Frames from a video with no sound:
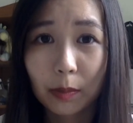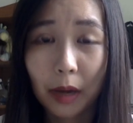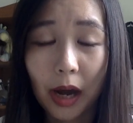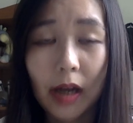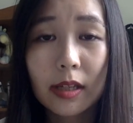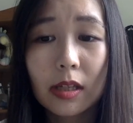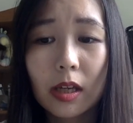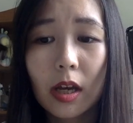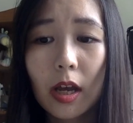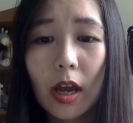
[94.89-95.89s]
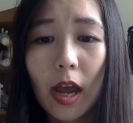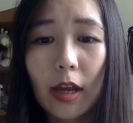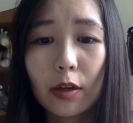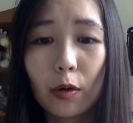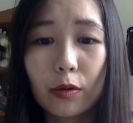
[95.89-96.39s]
past,
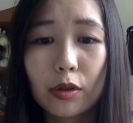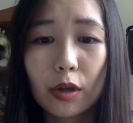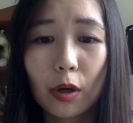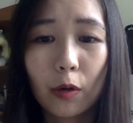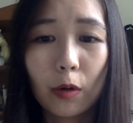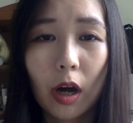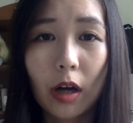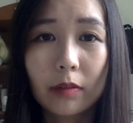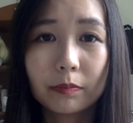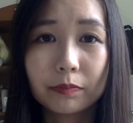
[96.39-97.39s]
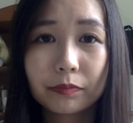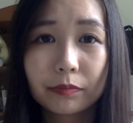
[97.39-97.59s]
and also um,